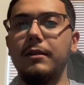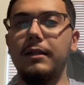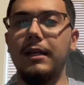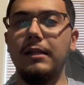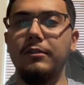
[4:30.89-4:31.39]

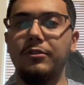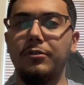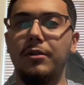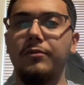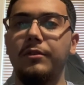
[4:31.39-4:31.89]

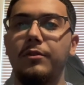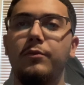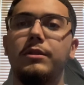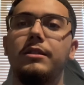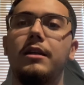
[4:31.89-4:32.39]
catastrophic,
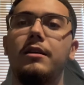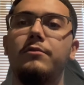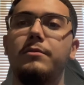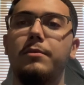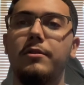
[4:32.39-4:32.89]
which I
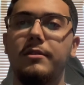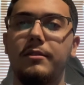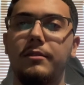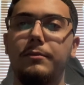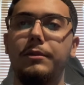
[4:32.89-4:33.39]
would
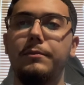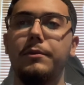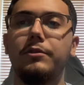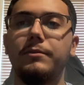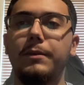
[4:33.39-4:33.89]
personally be
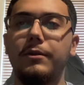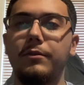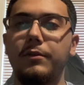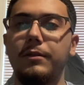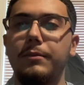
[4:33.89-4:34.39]
most
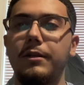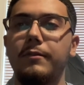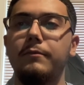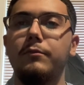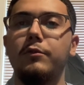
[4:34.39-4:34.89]
paranoid
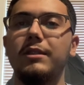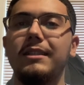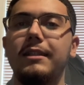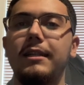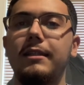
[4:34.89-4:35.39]
about more
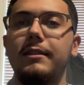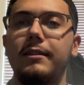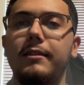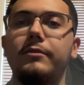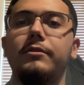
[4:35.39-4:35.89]
than
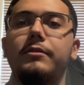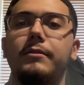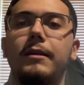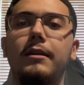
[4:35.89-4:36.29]
anything else.